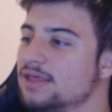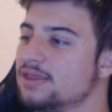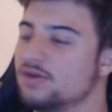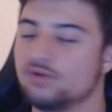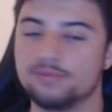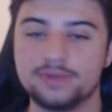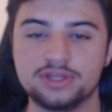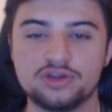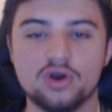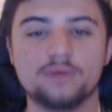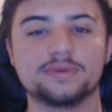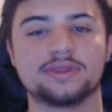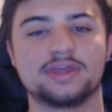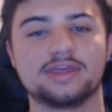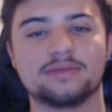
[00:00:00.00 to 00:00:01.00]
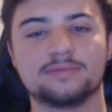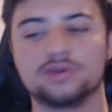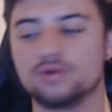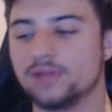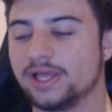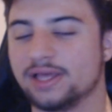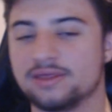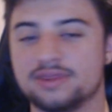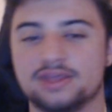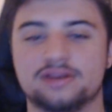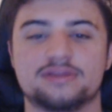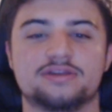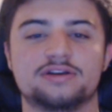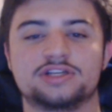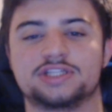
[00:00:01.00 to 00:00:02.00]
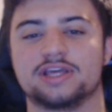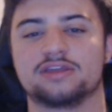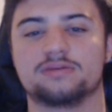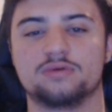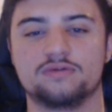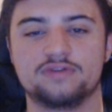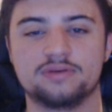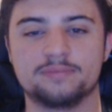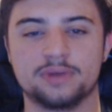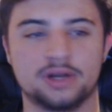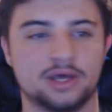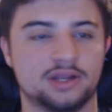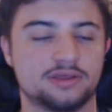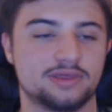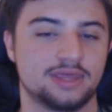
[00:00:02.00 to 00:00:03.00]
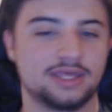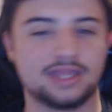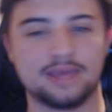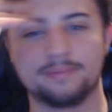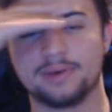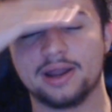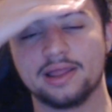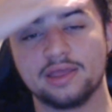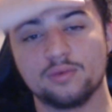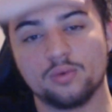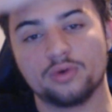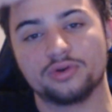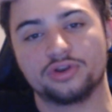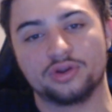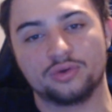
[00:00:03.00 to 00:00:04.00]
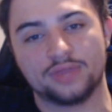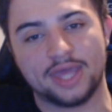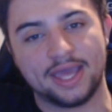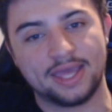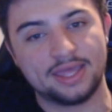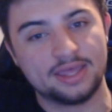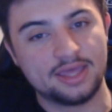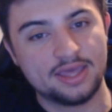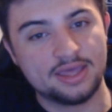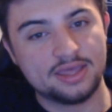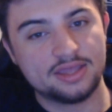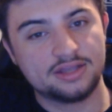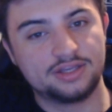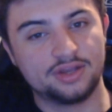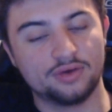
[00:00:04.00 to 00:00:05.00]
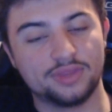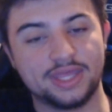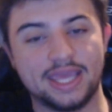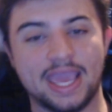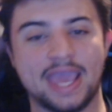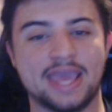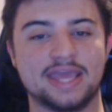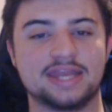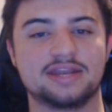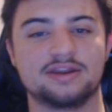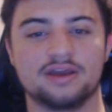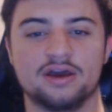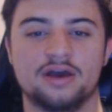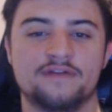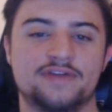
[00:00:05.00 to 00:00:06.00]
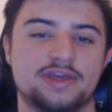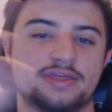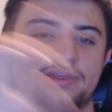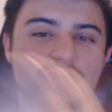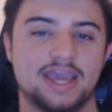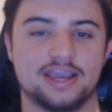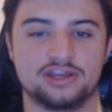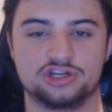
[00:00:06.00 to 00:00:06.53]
It would be dope to see them do like a Sinister Six movie, but honestly, they probably won't do that till the end of his second